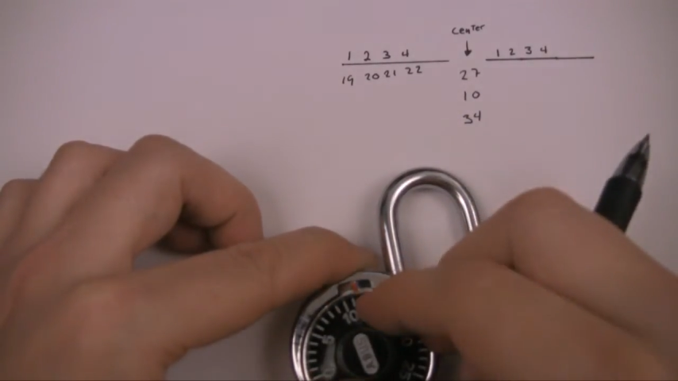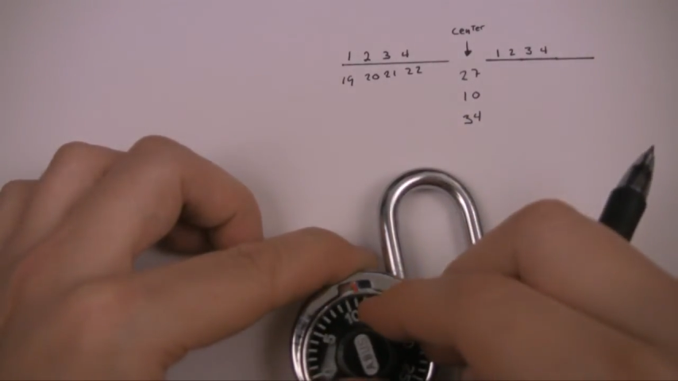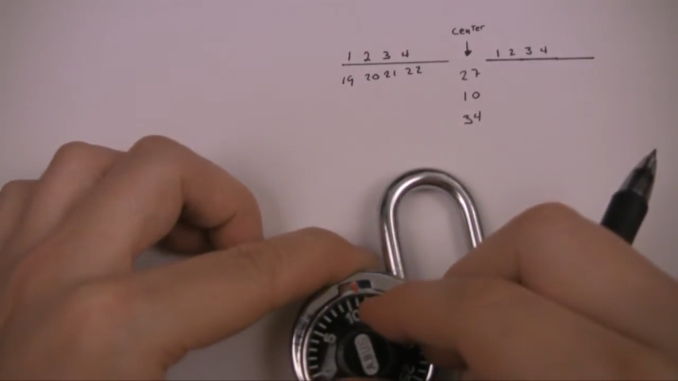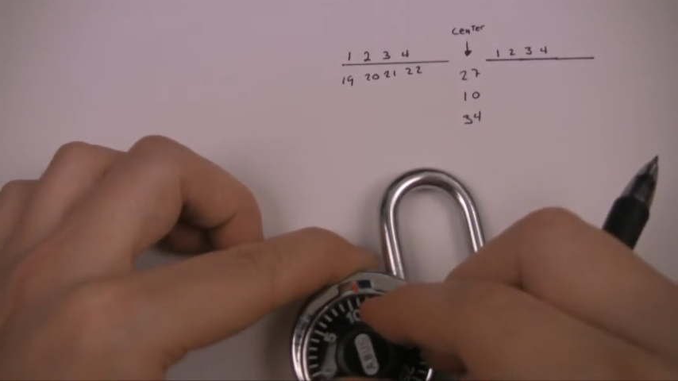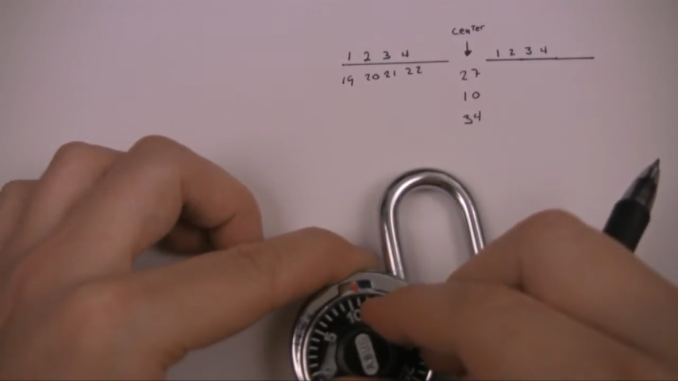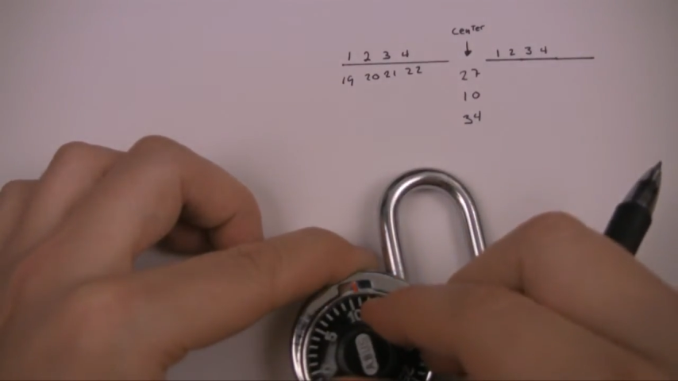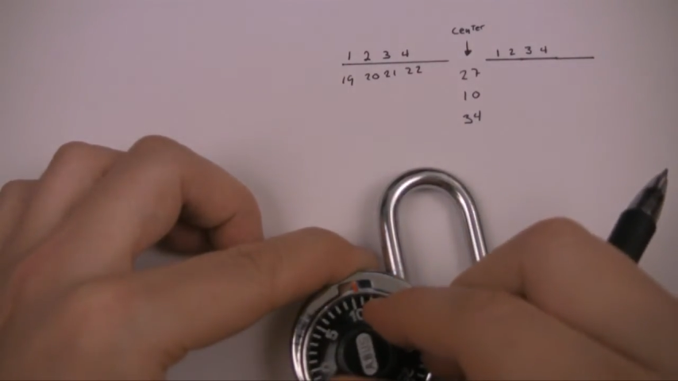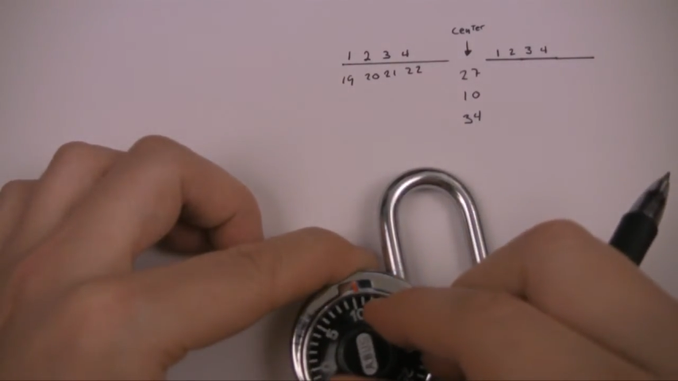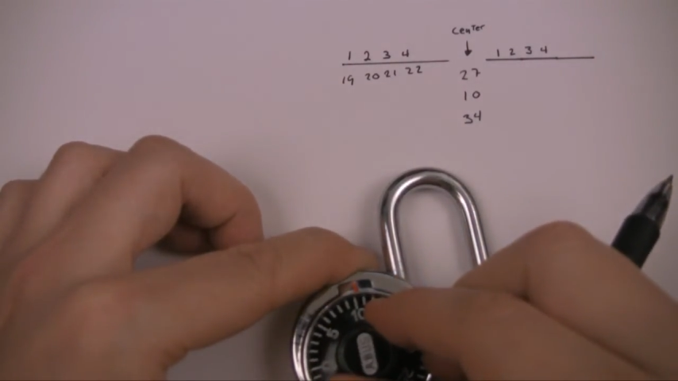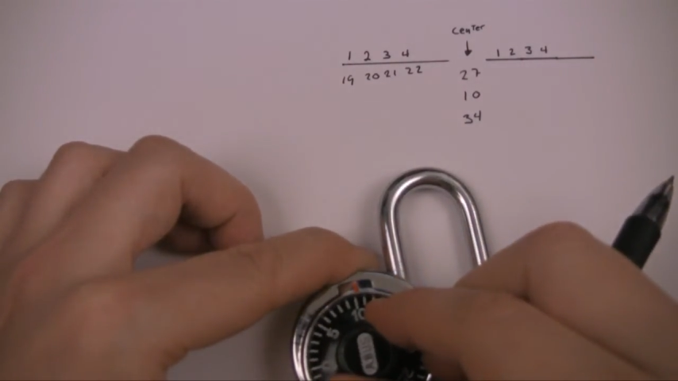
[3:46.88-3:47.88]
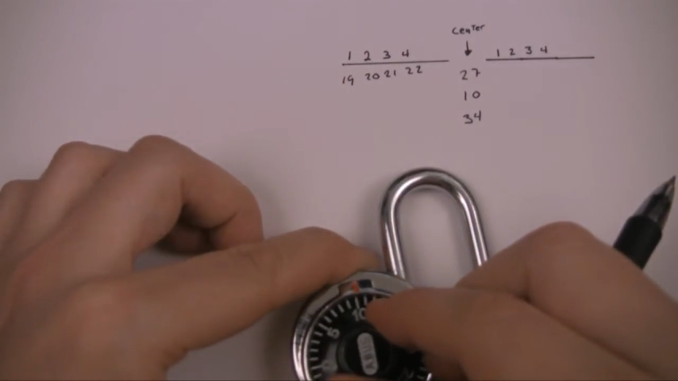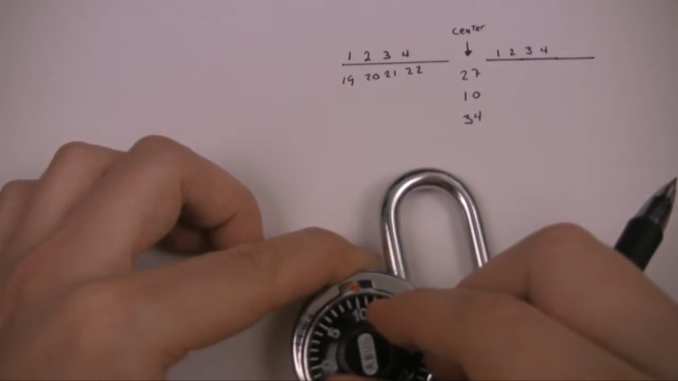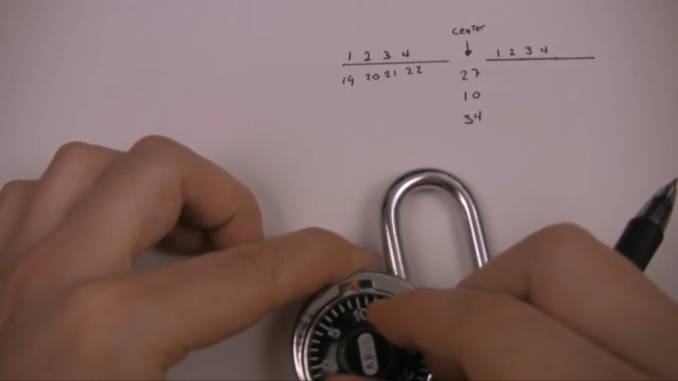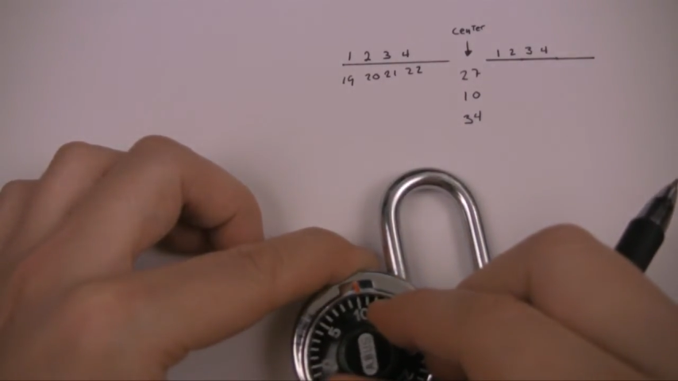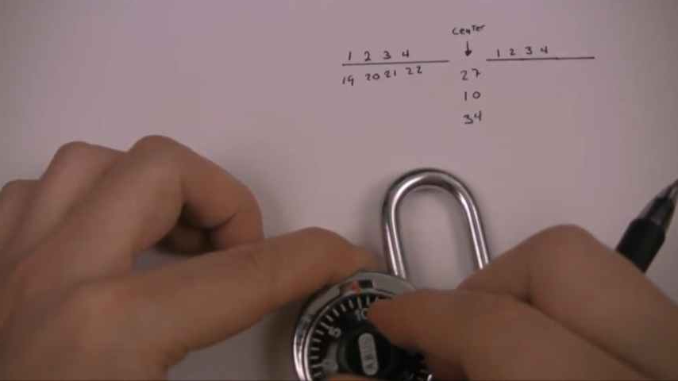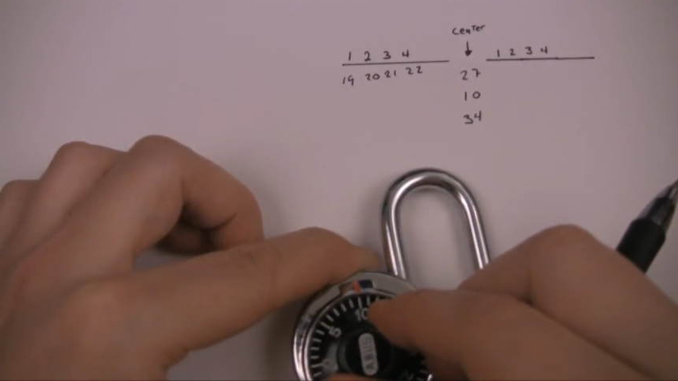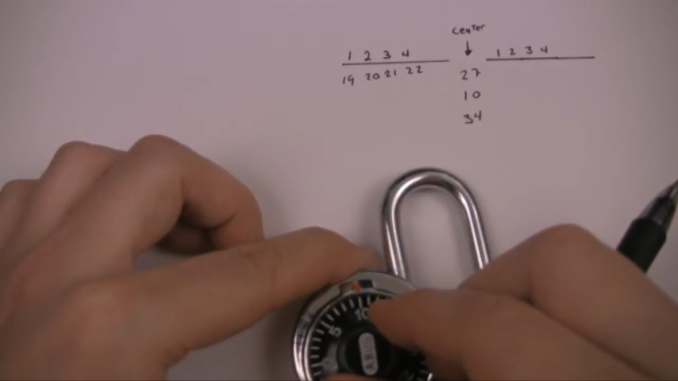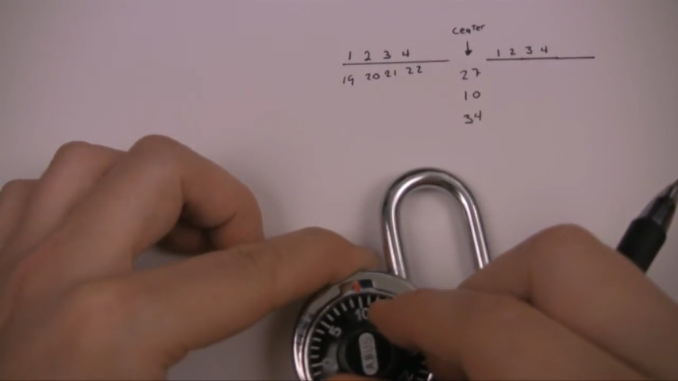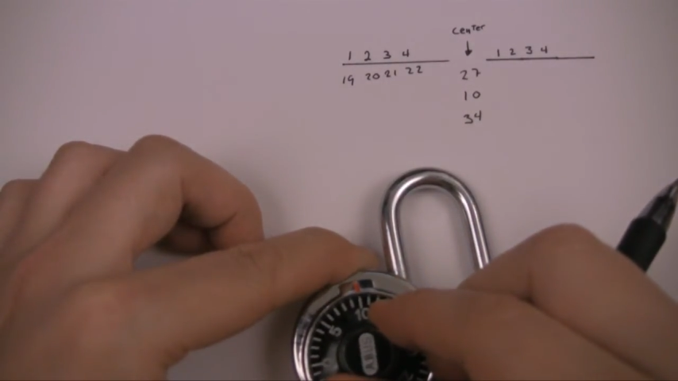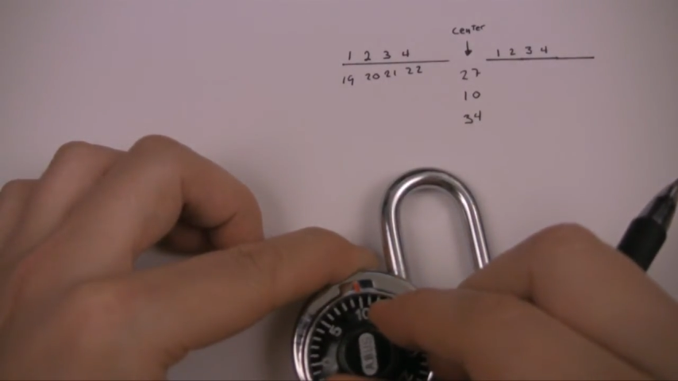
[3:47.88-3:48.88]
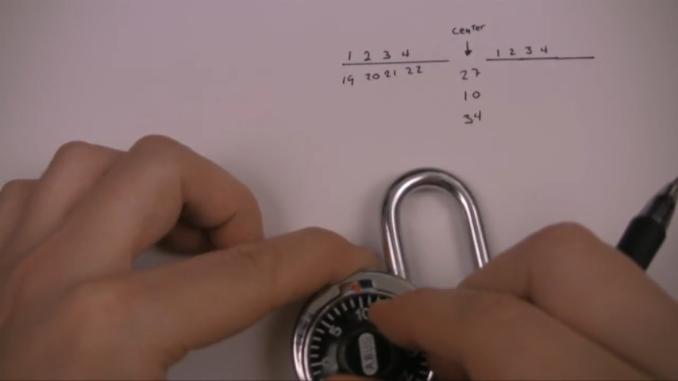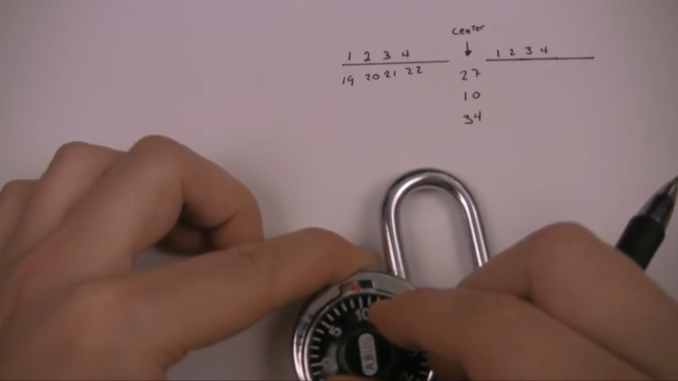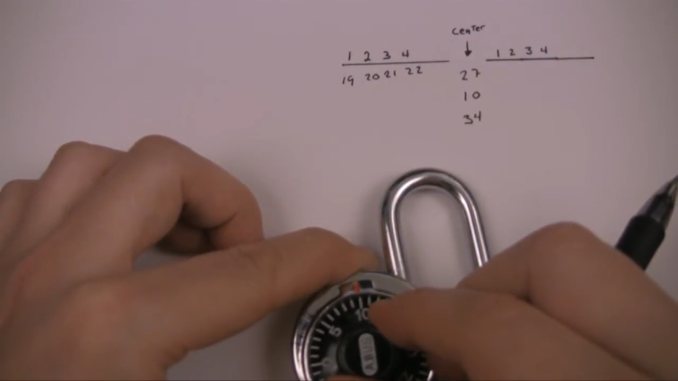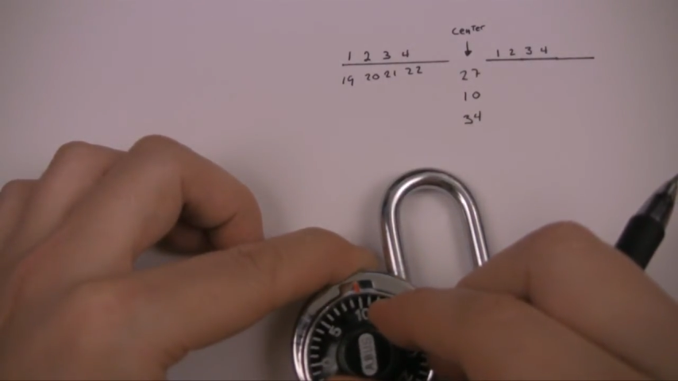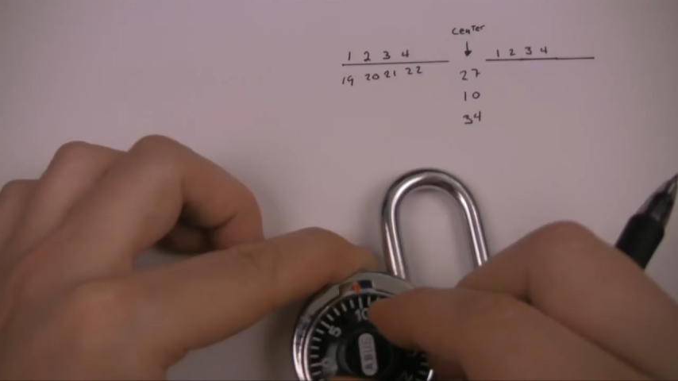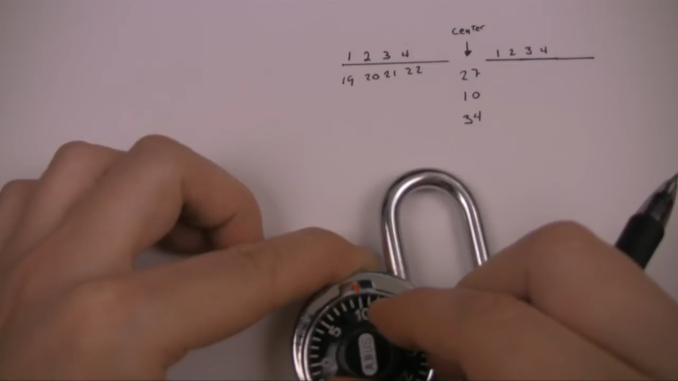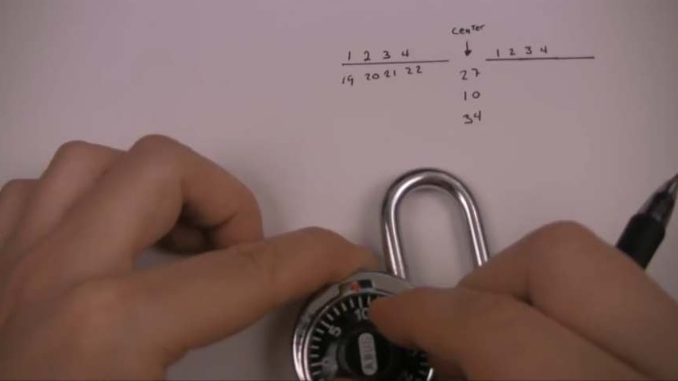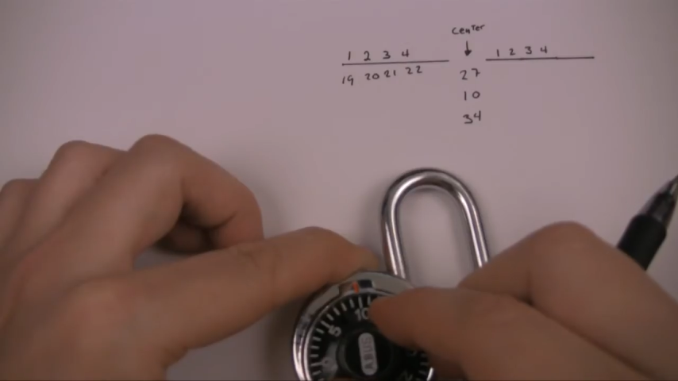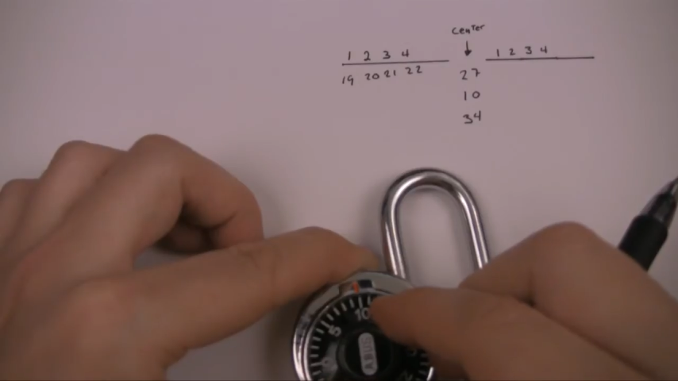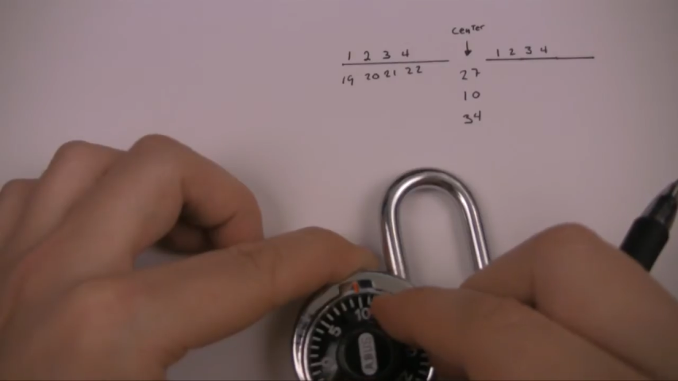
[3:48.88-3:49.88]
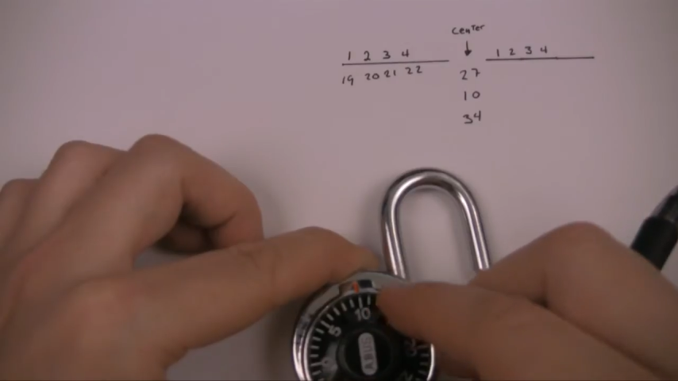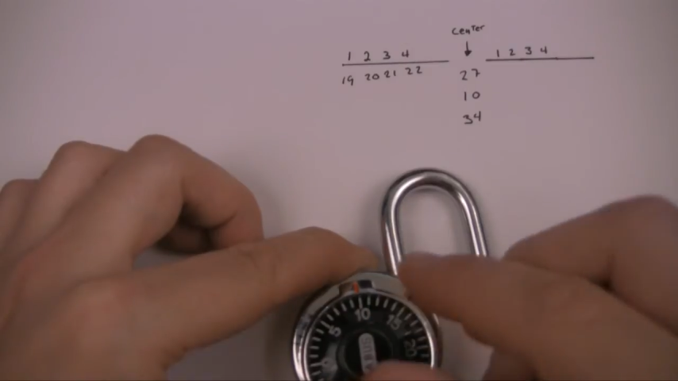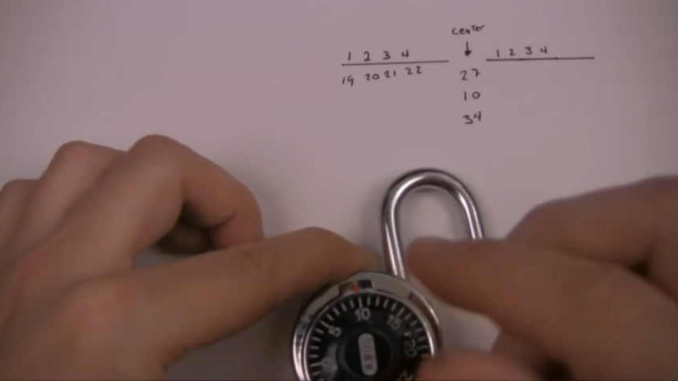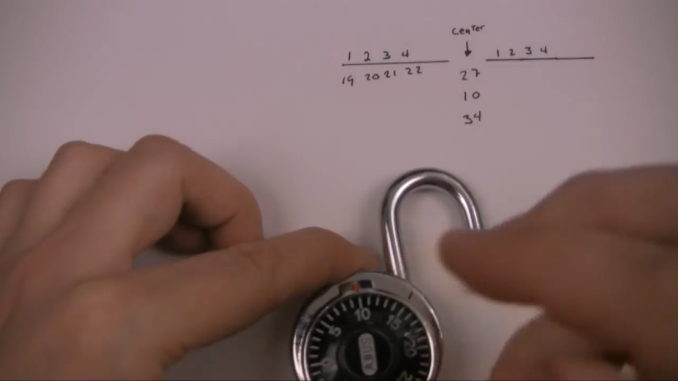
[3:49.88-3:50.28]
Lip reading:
No face is visible, so there are no lips to read.